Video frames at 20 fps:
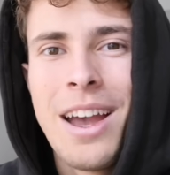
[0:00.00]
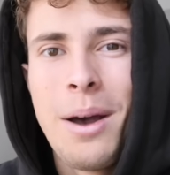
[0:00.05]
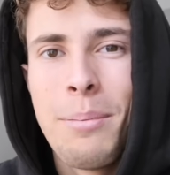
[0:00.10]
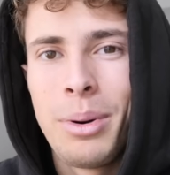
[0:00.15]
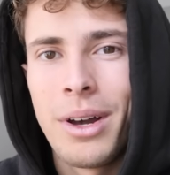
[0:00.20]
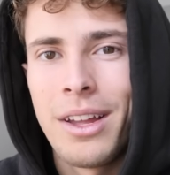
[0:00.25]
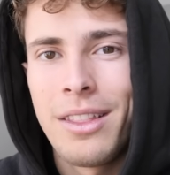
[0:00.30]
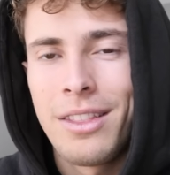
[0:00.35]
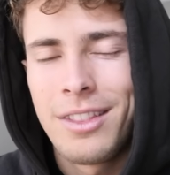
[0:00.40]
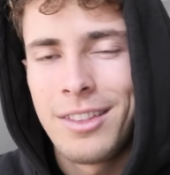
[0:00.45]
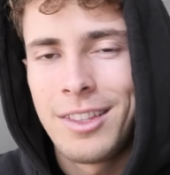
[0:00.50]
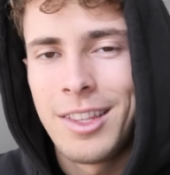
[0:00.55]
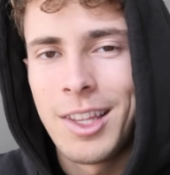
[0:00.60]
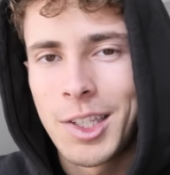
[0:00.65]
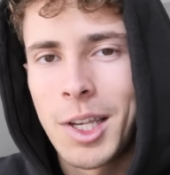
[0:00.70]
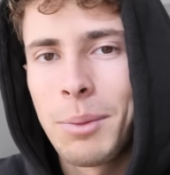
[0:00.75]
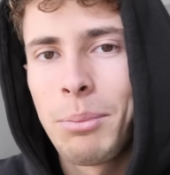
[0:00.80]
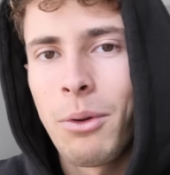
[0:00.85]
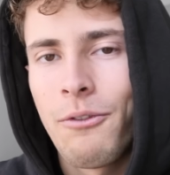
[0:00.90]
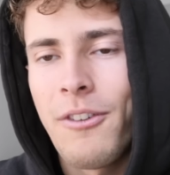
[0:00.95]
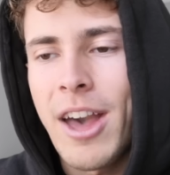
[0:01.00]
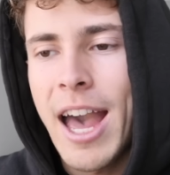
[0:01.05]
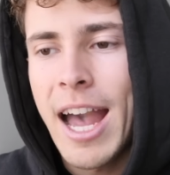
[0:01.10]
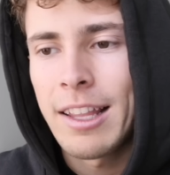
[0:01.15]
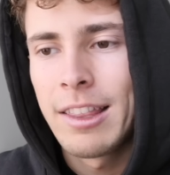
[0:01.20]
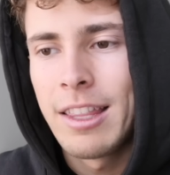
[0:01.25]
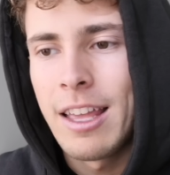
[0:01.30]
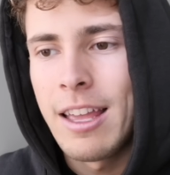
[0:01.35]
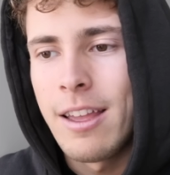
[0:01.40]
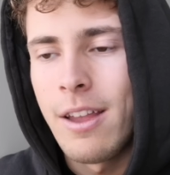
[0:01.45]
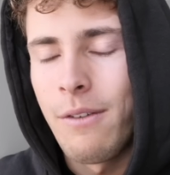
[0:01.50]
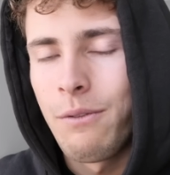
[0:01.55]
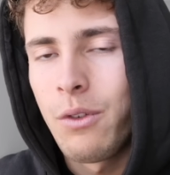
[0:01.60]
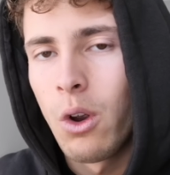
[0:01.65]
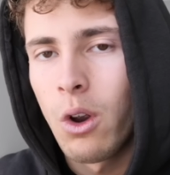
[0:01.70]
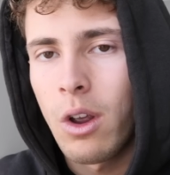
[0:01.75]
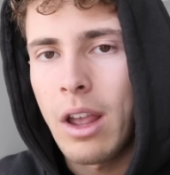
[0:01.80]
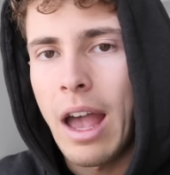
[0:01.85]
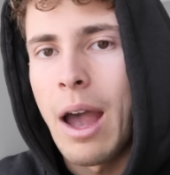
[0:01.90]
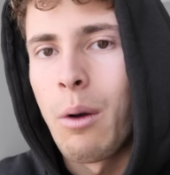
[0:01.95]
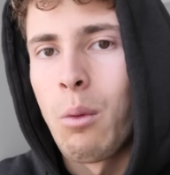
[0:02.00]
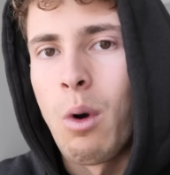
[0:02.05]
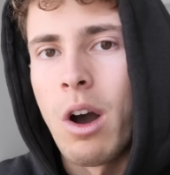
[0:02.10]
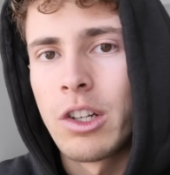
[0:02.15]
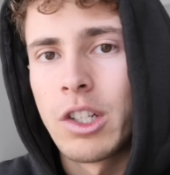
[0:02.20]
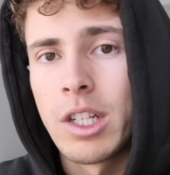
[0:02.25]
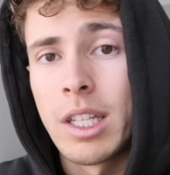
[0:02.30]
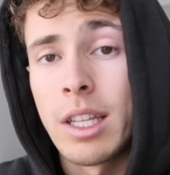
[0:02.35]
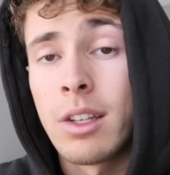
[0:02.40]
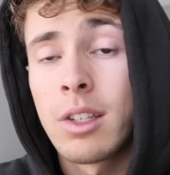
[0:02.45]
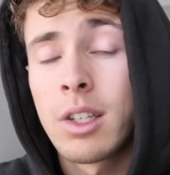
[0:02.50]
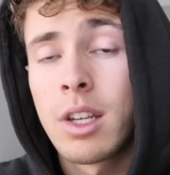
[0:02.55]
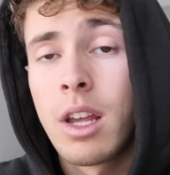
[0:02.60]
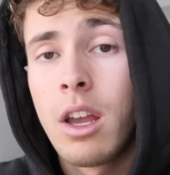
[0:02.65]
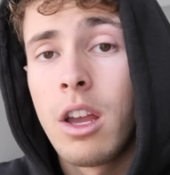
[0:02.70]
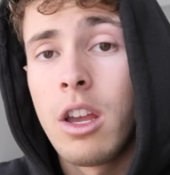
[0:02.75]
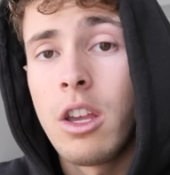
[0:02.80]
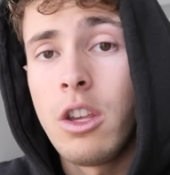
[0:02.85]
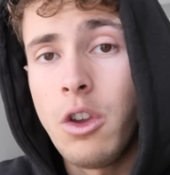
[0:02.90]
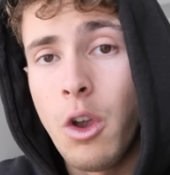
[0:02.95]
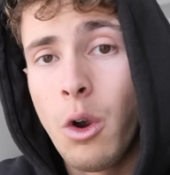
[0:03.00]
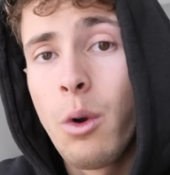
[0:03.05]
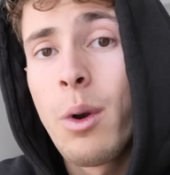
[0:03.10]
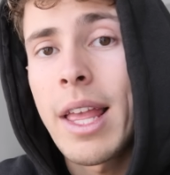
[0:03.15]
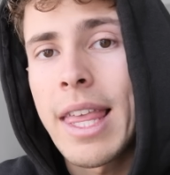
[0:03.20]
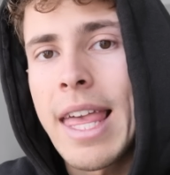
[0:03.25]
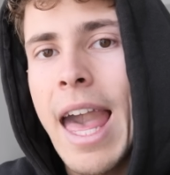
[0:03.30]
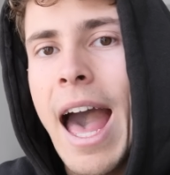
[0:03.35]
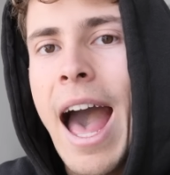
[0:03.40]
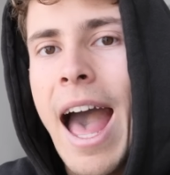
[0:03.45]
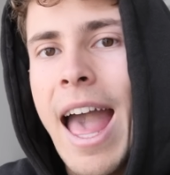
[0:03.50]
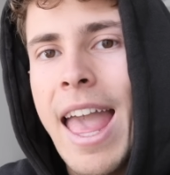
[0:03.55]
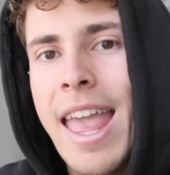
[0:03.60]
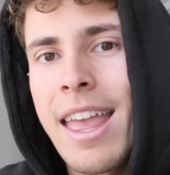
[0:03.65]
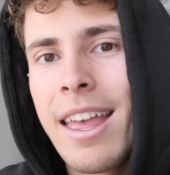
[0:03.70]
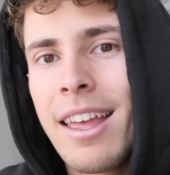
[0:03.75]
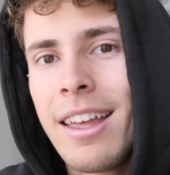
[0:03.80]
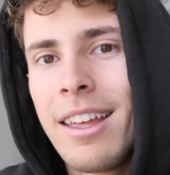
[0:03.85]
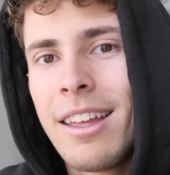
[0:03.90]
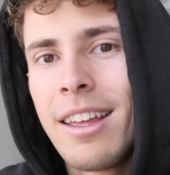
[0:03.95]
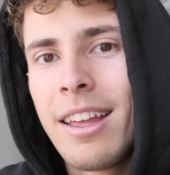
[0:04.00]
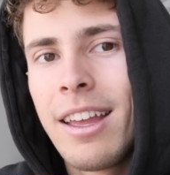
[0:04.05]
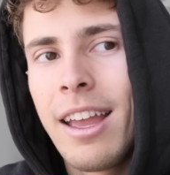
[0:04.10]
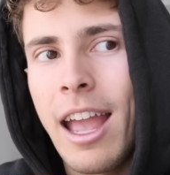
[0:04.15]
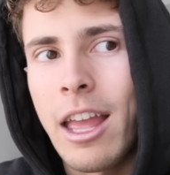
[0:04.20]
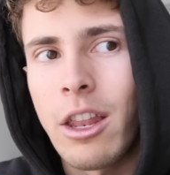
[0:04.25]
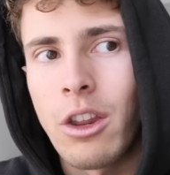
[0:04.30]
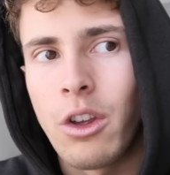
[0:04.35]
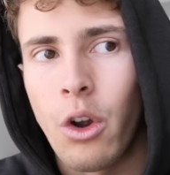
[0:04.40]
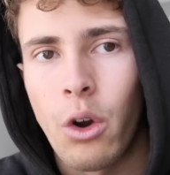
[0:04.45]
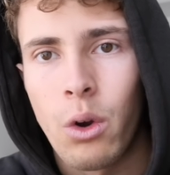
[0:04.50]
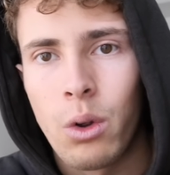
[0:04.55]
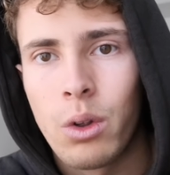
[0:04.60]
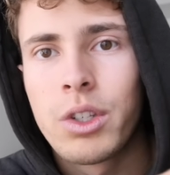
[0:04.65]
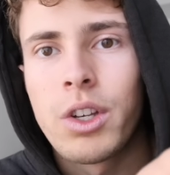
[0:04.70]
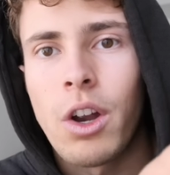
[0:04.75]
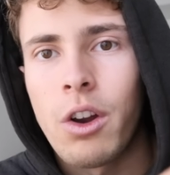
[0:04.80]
But the simple fact that if you're a guy watching this, you're a guy and girls